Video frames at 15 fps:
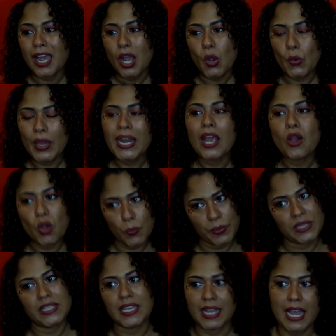When I
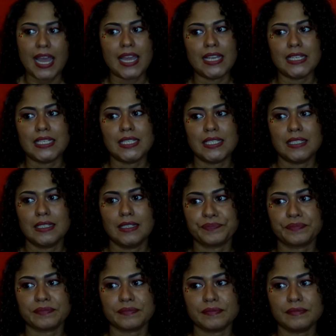opened it, guys,
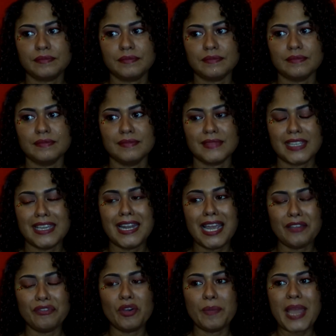and
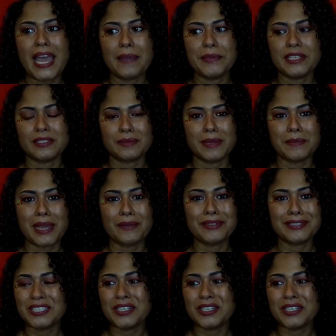I feel bad because my mom was a